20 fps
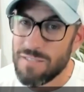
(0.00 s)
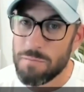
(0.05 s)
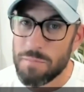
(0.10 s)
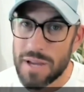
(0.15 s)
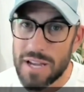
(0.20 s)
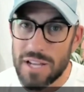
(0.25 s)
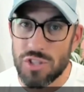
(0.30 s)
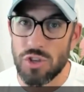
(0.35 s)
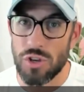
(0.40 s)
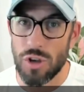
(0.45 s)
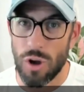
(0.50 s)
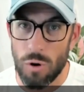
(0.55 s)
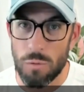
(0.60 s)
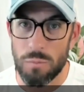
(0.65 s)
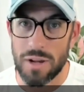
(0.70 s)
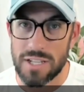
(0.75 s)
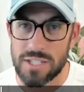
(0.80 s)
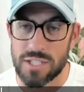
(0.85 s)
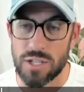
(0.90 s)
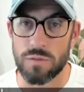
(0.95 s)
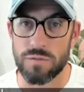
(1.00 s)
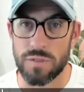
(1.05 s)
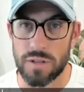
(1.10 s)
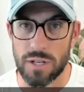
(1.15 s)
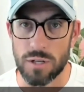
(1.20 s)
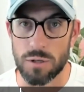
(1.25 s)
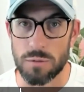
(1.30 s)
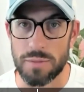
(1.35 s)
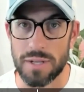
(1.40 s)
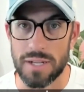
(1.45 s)
of pigeonhole myself a
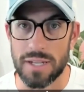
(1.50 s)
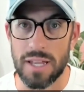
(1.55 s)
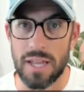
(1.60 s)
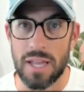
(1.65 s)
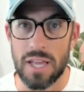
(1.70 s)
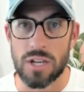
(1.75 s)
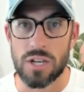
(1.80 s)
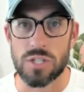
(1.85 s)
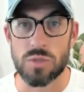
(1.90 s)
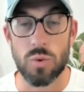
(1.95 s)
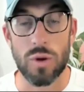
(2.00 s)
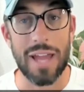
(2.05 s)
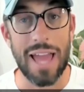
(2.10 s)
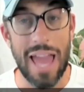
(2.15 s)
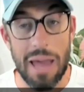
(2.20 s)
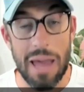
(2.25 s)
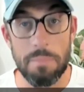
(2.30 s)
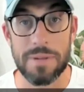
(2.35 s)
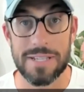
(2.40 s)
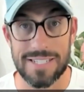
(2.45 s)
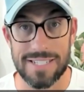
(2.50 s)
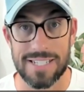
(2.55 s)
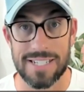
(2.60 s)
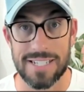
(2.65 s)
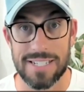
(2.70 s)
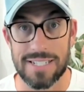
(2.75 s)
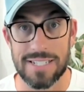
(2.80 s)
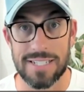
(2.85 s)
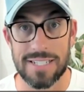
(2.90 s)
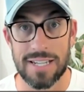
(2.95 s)
little bit, because what happens
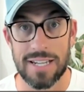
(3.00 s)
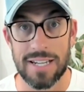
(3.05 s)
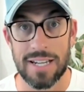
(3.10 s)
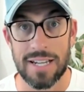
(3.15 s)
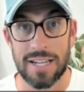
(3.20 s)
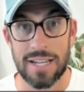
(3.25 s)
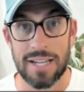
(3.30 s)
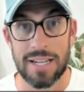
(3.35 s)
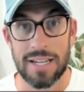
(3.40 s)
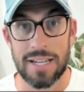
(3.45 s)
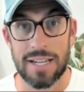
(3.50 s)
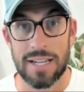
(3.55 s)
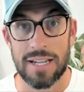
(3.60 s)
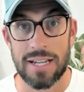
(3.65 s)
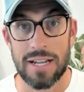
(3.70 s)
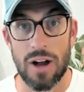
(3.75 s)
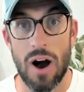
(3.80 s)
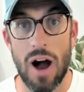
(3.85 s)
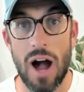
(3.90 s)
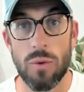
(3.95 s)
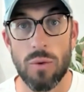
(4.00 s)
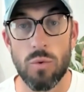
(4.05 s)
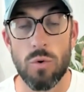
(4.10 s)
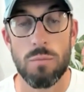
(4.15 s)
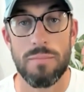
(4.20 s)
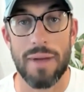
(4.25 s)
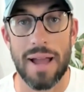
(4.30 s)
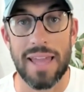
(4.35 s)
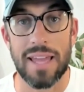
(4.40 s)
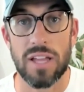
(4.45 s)
is I will
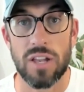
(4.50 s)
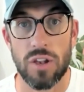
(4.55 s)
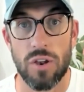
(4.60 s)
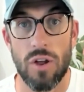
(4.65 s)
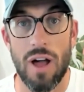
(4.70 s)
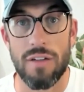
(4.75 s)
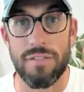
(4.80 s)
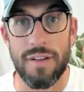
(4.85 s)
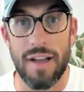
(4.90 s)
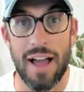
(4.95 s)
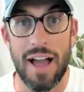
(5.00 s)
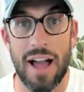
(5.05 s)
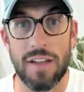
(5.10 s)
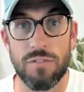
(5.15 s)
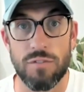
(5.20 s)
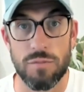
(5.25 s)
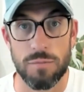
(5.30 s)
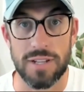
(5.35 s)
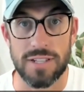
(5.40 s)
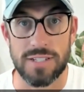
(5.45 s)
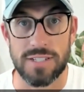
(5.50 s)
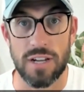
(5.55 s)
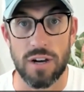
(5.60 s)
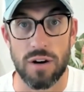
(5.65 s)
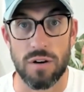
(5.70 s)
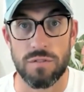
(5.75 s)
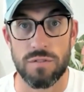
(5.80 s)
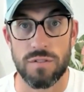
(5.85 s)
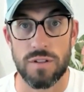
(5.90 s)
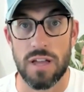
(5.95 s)
make life hard for
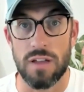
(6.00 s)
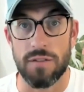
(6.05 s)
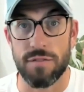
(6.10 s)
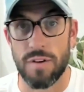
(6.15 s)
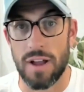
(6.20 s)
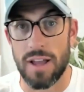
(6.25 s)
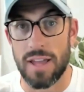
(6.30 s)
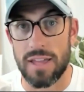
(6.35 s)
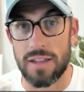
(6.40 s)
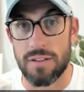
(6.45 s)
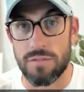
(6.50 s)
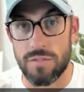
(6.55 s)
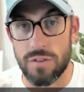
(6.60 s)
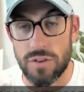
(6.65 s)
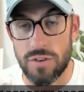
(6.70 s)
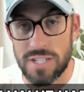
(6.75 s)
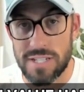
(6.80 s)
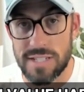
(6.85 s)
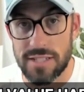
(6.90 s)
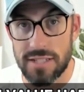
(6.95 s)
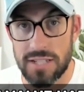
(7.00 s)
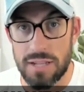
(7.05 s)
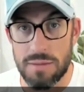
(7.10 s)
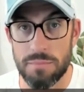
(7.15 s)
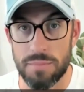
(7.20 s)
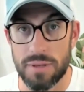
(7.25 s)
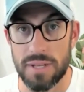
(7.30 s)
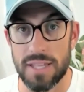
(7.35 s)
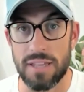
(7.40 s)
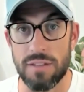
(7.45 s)
myself if I very
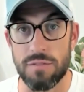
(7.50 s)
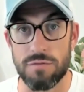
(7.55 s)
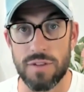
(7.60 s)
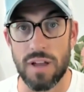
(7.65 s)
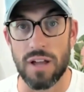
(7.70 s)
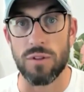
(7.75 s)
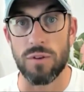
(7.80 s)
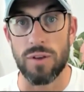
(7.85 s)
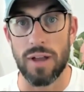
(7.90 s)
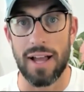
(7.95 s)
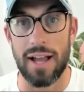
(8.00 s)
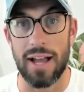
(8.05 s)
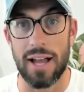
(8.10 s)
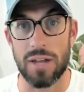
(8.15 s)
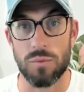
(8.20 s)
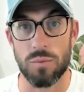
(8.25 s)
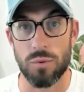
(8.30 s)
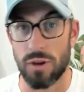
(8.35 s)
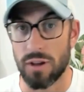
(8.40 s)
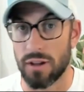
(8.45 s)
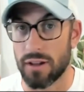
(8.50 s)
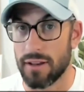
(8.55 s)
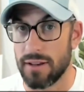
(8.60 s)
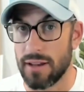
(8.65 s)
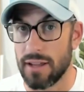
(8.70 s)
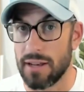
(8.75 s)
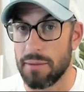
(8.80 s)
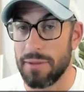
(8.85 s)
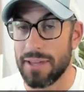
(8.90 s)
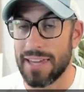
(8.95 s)
simply value hard work.
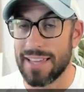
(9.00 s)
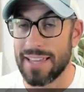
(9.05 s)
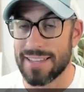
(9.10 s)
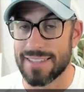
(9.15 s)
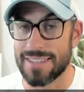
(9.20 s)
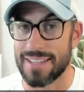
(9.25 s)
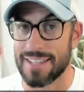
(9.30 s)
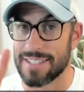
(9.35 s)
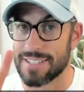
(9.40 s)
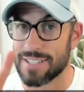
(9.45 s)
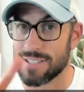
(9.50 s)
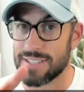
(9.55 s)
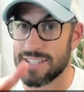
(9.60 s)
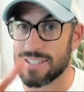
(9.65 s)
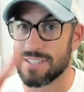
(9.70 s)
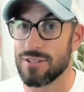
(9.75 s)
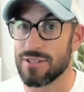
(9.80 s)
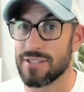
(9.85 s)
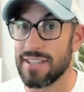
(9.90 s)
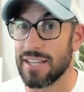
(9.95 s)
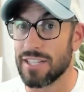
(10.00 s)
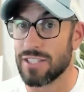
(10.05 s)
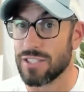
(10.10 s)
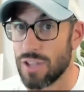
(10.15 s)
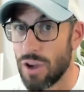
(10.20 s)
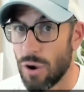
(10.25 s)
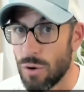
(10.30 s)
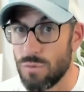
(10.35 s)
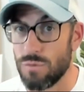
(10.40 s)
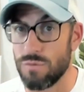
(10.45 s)
Now, let me get to this, because that's not saying
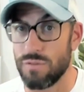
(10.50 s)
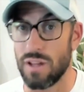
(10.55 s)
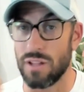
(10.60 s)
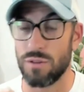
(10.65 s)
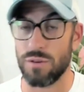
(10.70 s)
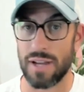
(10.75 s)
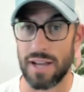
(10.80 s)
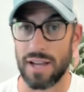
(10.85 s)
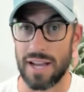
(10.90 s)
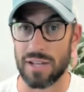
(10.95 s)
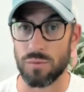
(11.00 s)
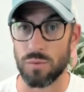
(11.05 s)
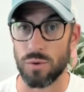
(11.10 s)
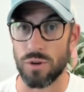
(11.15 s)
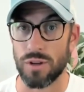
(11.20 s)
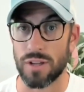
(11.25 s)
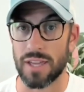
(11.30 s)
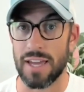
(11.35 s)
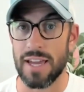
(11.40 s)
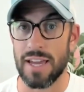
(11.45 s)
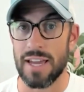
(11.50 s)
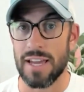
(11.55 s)
don't value hard work.